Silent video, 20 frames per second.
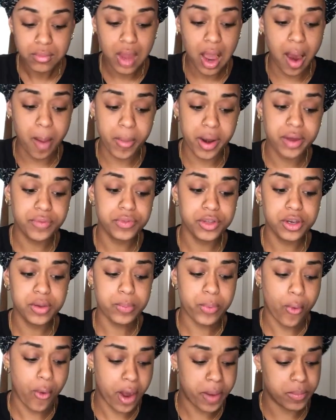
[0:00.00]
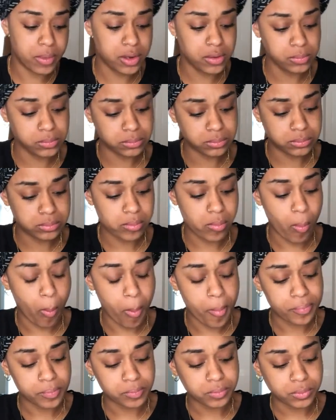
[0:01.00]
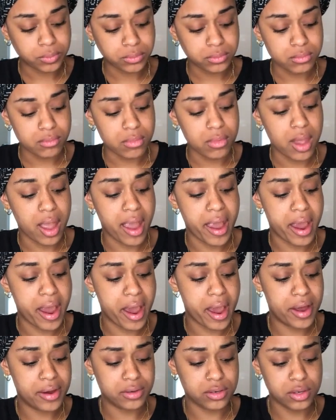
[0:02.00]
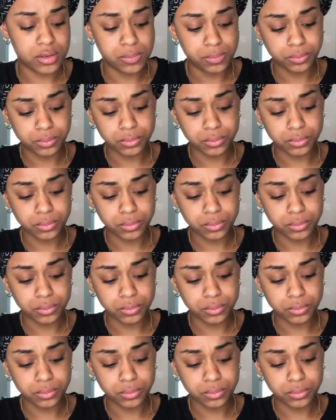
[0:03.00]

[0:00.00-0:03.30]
I make the appointment, and